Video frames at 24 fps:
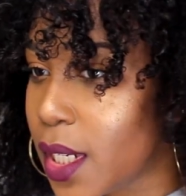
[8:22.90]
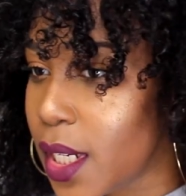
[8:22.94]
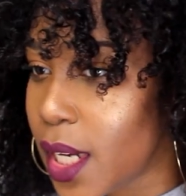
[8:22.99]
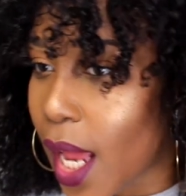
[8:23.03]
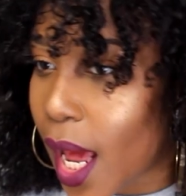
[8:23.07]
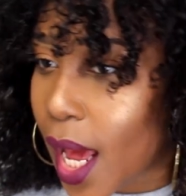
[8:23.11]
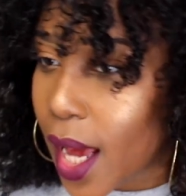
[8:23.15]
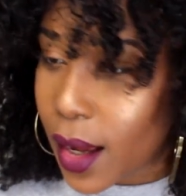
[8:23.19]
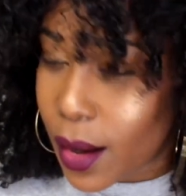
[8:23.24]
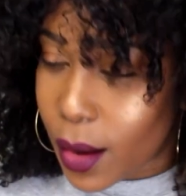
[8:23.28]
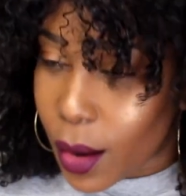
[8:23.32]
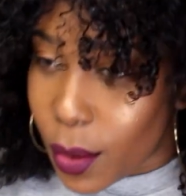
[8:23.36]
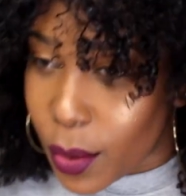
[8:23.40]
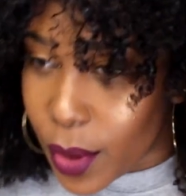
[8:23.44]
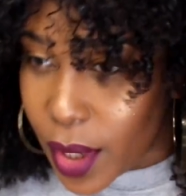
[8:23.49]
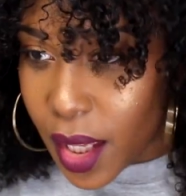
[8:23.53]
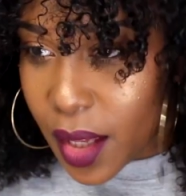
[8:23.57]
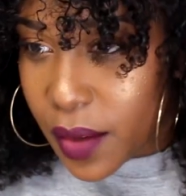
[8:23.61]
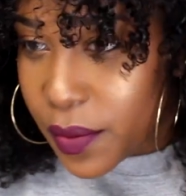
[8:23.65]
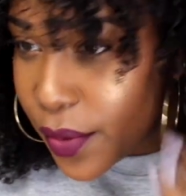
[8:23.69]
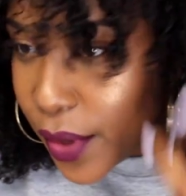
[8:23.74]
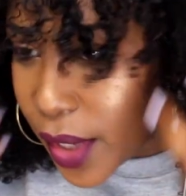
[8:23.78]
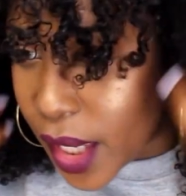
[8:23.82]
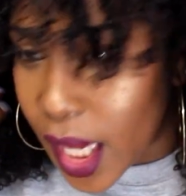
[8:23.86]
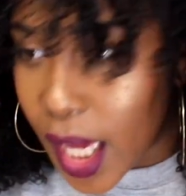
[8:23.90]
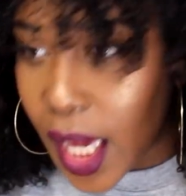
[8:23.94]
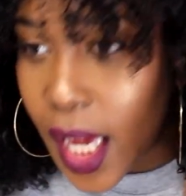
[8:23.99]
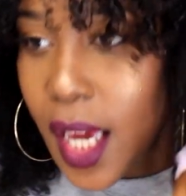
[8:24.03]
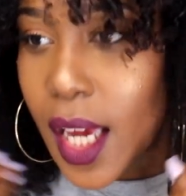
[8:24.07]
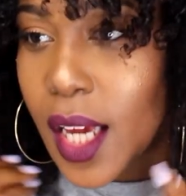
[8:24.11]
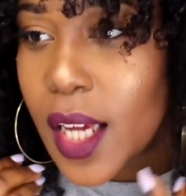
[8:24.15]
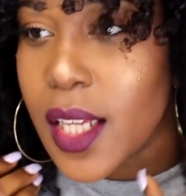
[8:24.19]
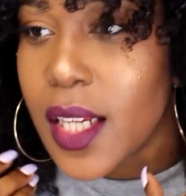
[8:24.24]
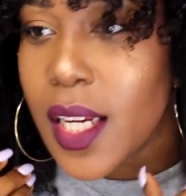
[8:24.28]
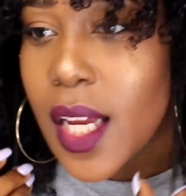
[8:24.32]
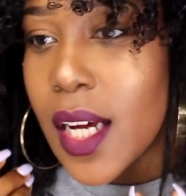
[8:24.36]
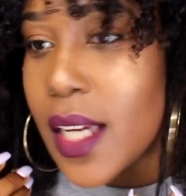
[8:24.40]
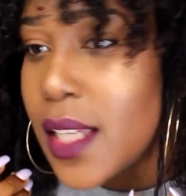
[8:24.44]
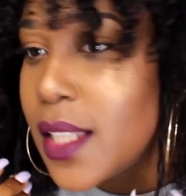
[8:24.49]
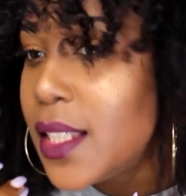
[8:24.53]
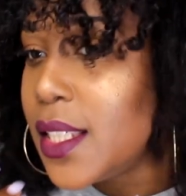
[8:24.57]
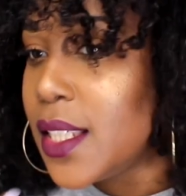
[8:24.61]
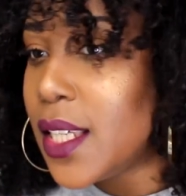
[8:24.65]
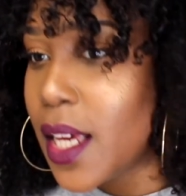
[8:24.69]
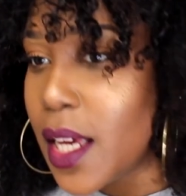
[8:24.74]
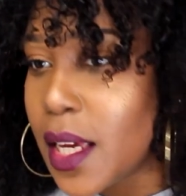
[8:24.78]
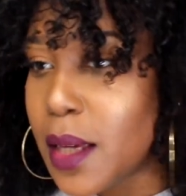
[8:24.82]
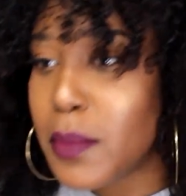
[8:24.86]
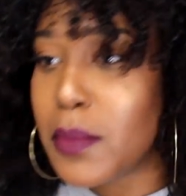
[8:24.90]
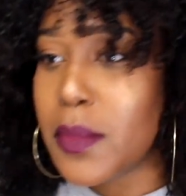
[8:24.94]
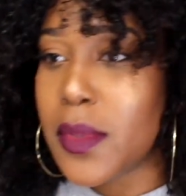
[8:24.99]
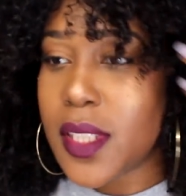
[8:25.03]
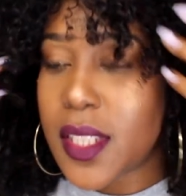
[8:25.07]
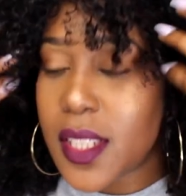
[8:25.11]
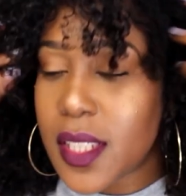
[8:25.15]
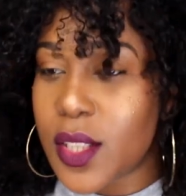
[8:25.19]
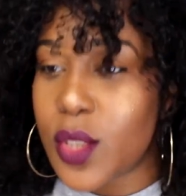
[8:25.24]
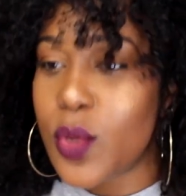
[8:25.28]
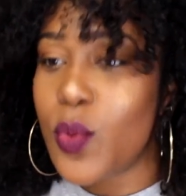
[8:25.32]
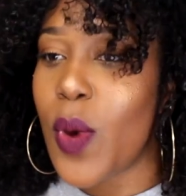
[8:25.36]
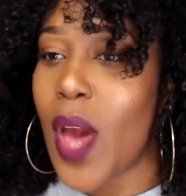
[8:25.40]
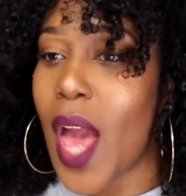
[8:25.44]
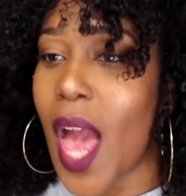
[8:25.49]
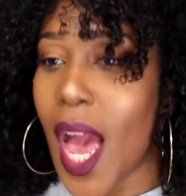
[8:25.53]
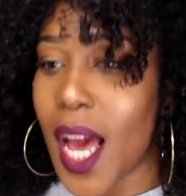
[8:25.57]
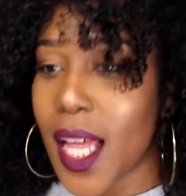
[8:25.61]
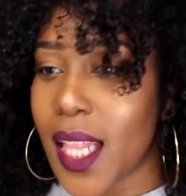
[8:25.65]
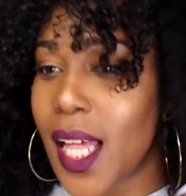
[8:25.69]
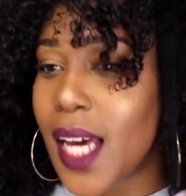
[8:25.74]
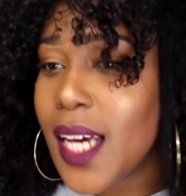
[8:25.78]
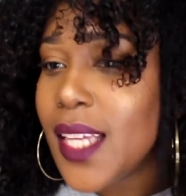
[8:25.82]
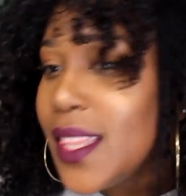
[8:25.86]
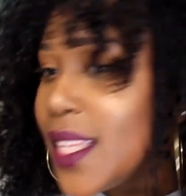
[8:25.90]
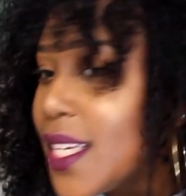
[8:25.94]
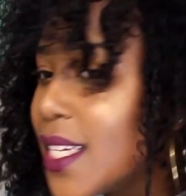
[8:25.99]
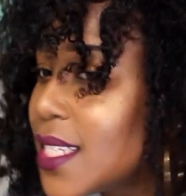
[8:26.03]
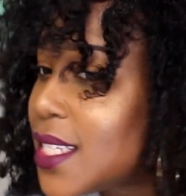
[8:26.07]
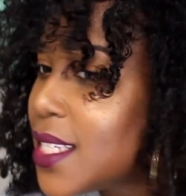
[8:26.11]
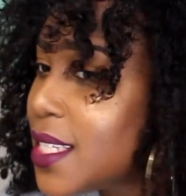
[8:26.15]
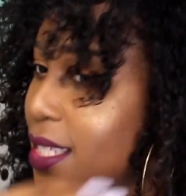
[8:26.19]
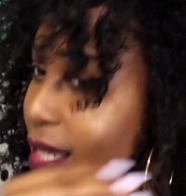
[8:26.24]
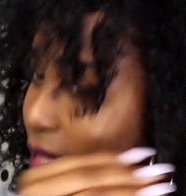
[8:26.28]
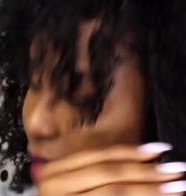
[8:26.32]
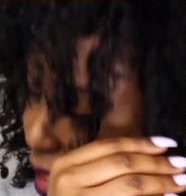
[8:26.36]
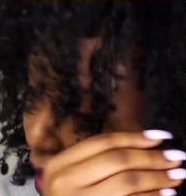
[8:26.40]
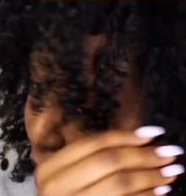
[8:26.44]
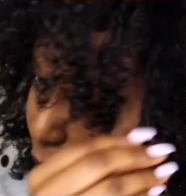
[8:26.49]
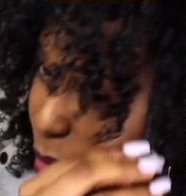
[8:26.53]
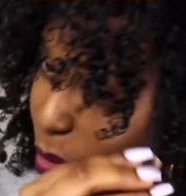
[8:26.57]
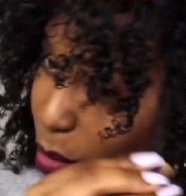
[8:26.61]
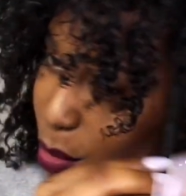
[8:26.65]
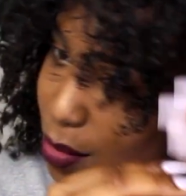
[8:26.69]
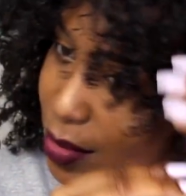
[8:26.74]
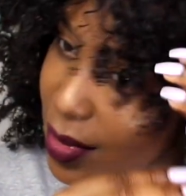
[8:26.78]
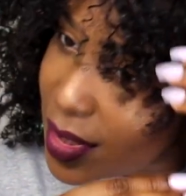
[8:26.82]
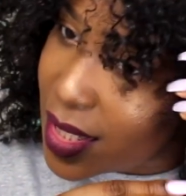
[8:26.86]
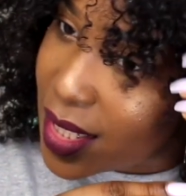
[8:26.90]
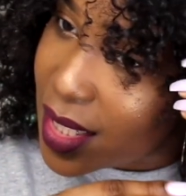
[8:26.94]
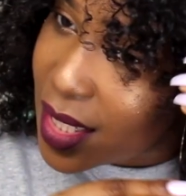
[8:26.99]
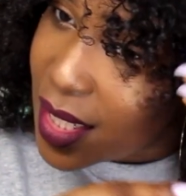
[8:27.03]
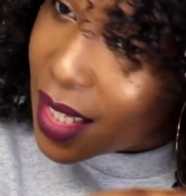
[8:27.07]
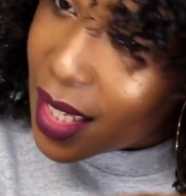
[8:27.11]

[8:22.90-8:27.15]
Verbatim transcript: we not gonna even attempt to act like this is cute.